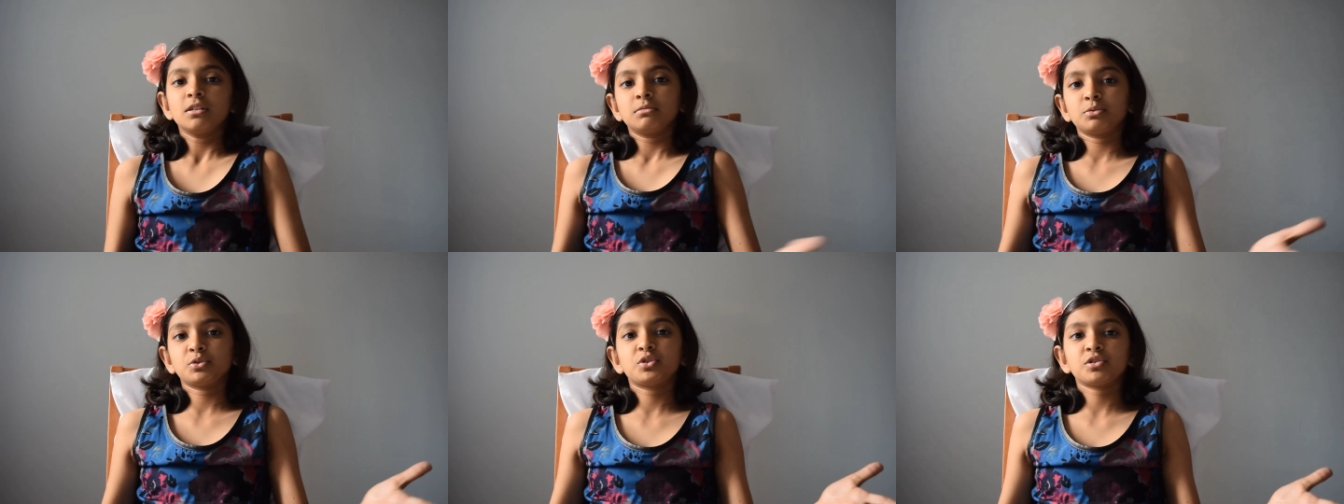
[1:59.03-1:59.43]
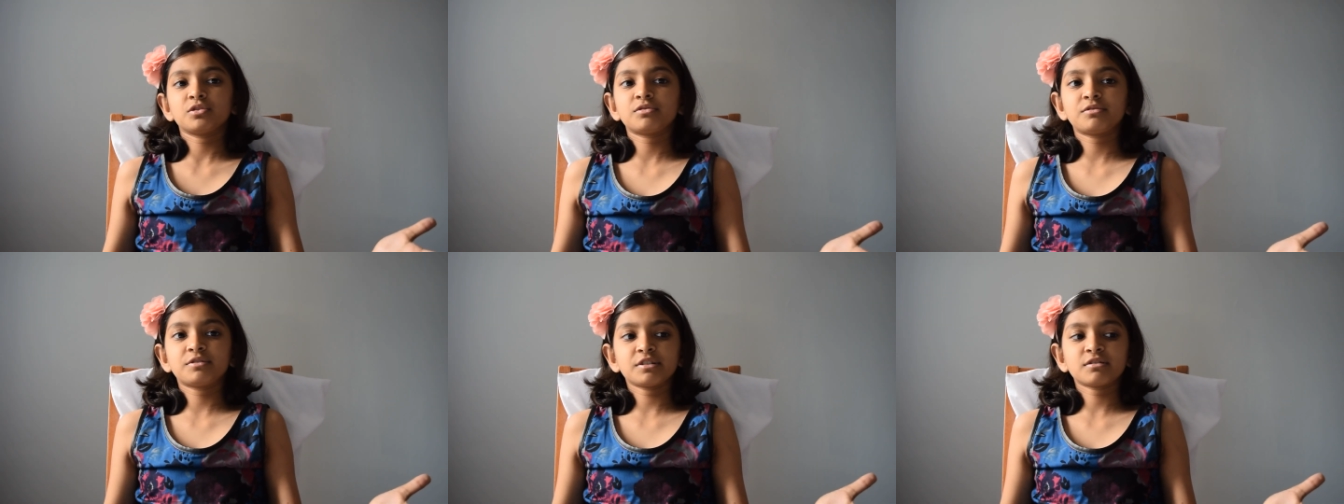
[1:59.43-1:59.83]
which
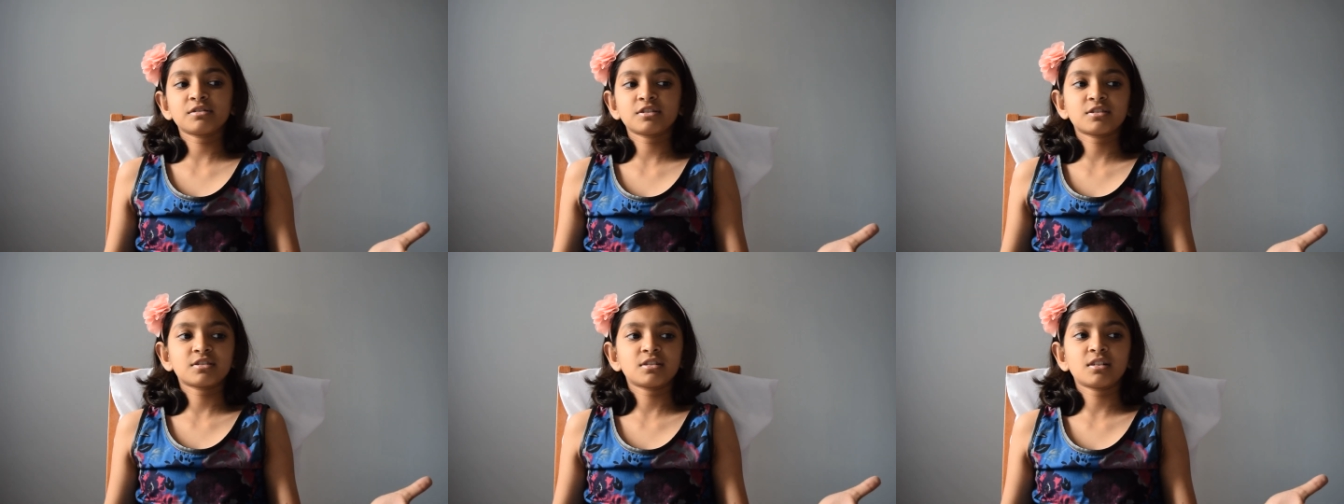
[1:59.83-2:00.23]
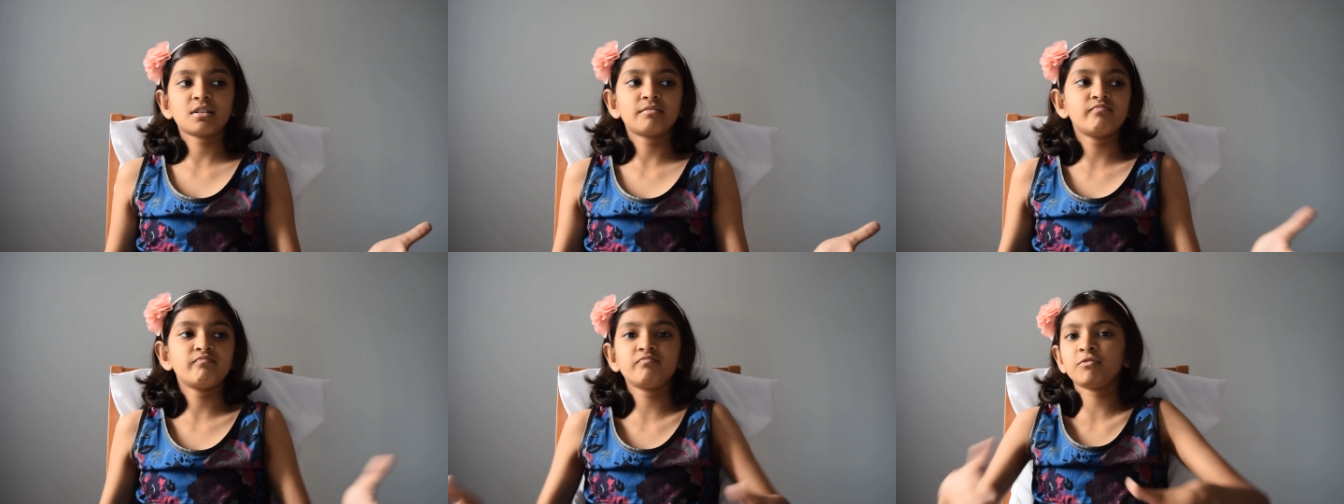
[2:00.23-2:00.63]
is just
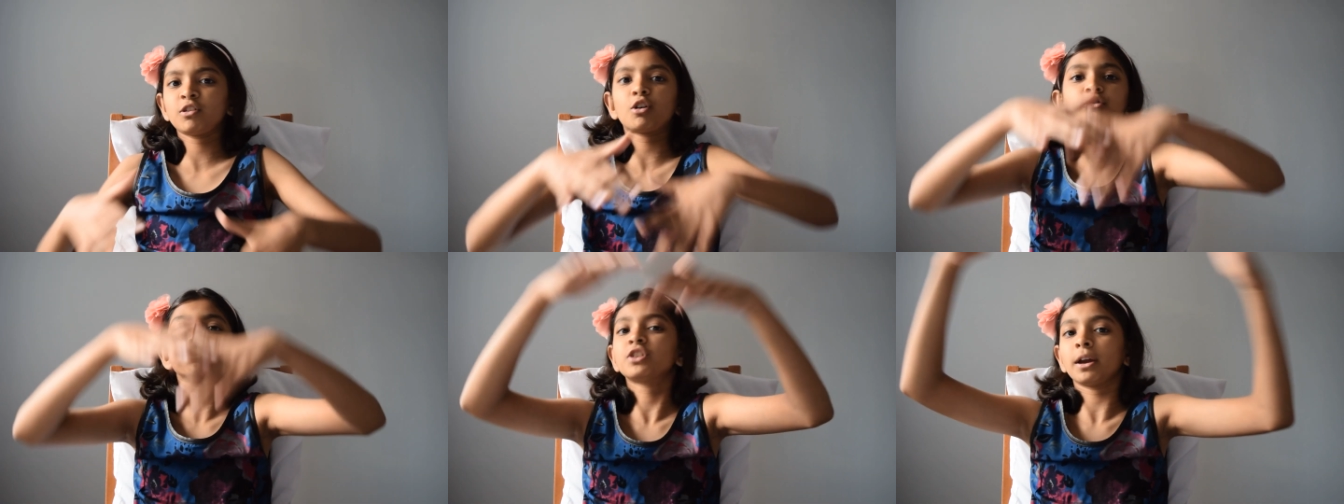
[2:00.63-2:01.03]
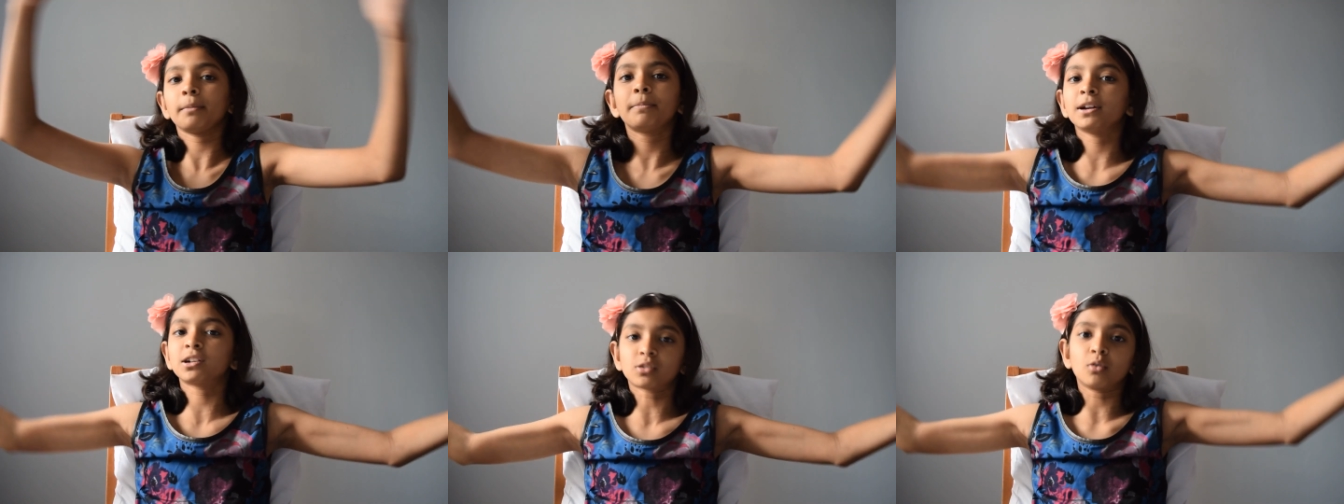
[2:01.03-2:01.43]
no
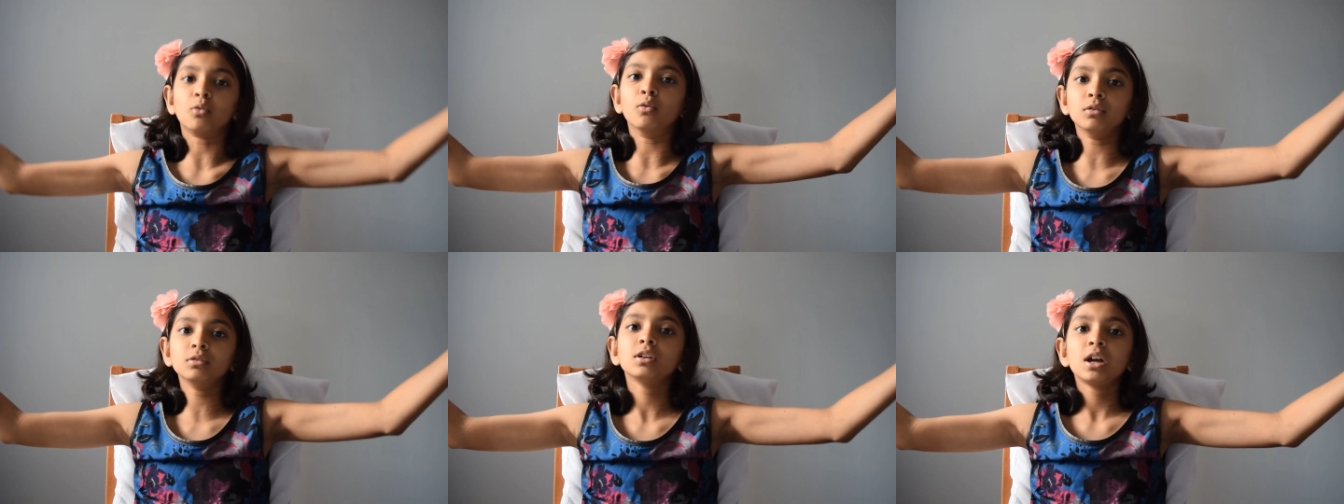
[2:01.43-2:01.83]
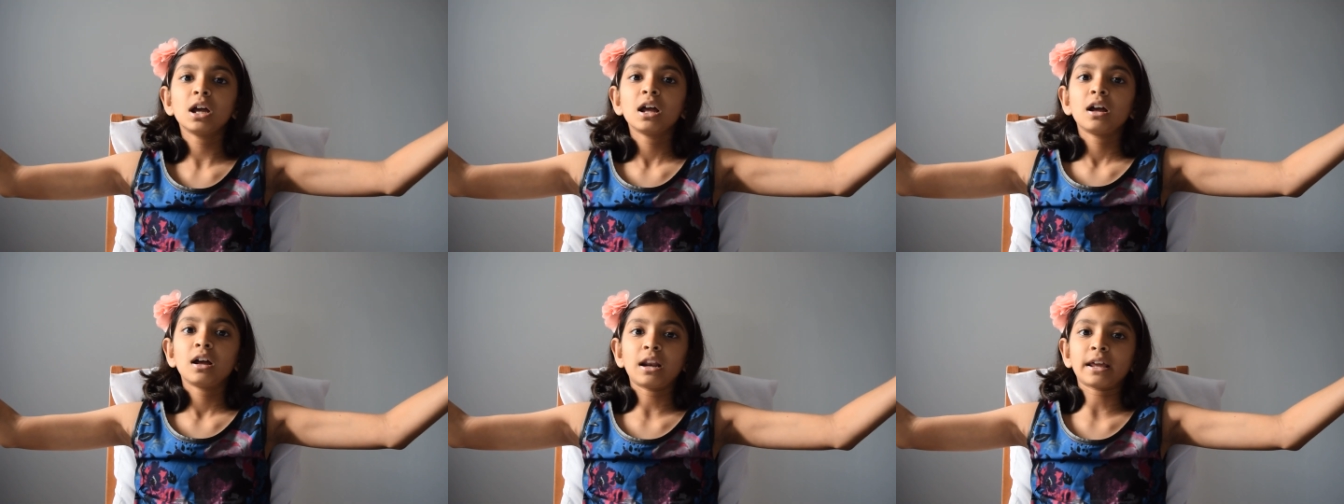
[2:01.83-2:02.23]
shape at all
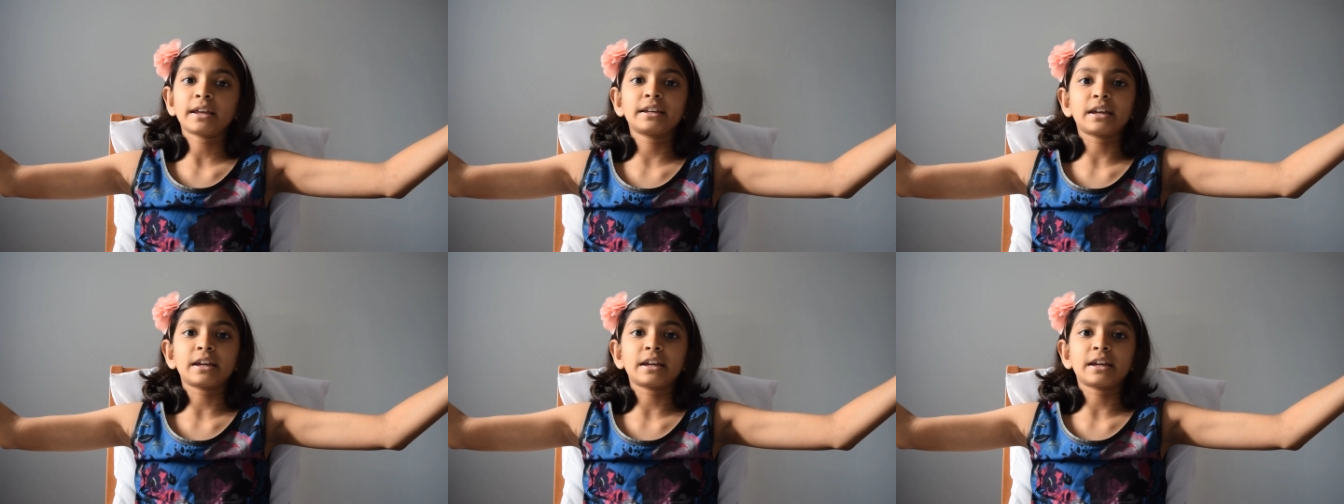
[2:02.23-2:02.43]
like